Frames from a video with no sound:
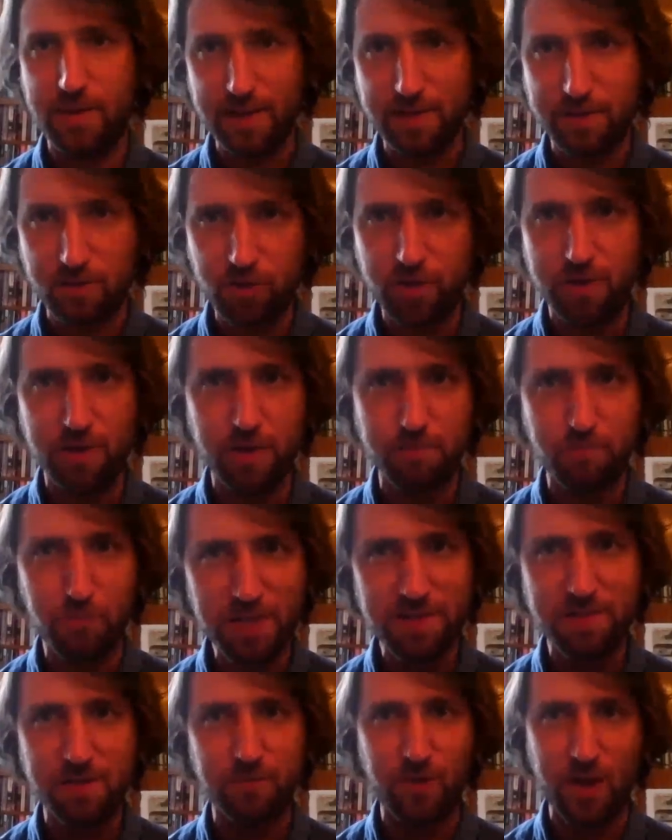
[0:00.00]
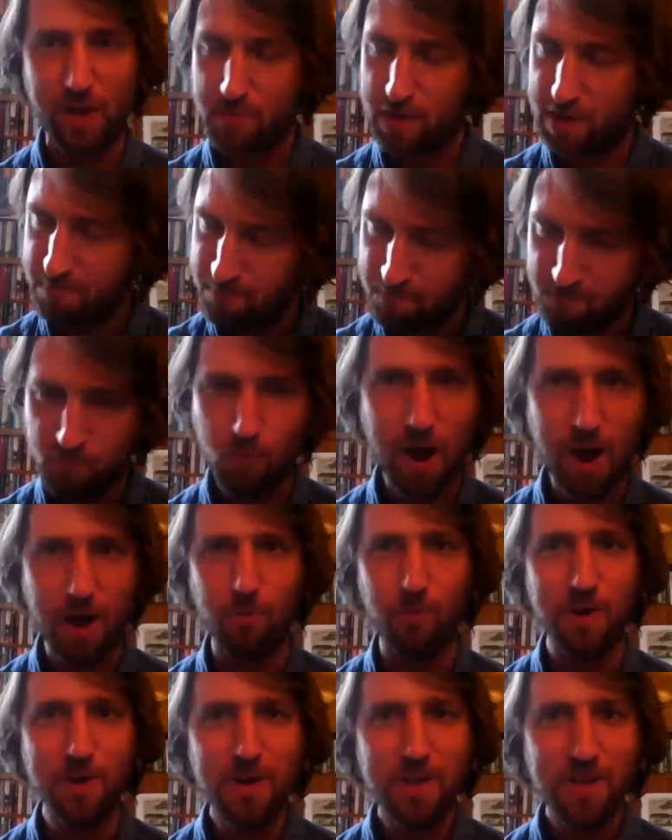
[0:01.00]
That's really impressive. I mean,
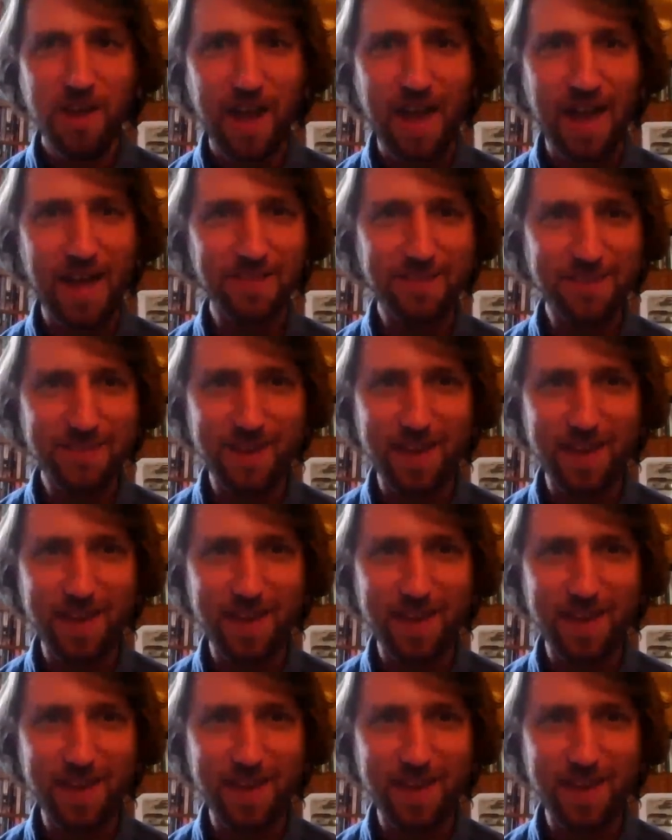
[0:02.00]
wow. And